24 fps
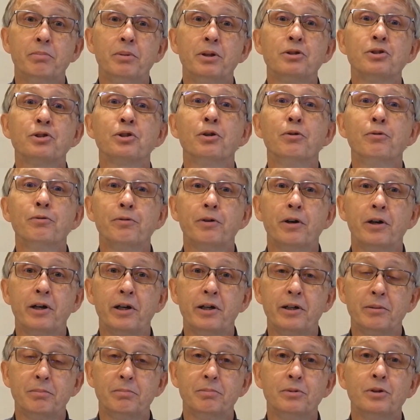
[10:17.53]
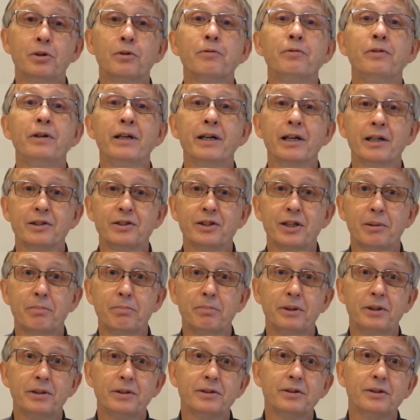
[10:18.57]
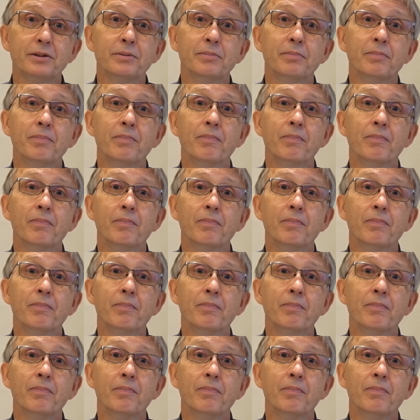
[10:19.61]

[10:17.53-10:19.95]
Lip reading: but so far nothing has happened.